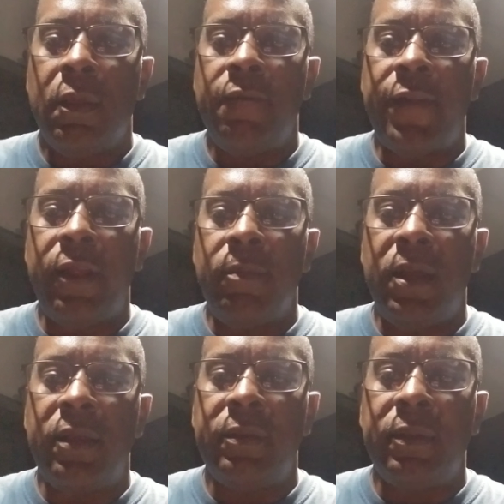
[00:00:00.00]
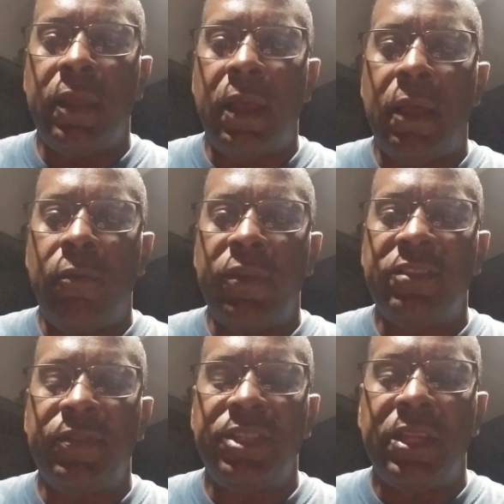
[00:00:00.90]
Fairmont,
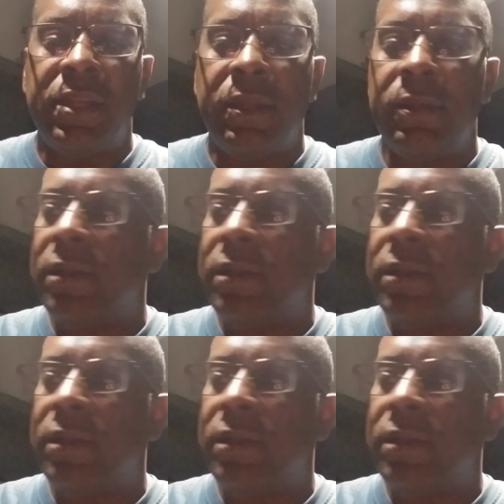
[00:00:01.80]
West Virginia.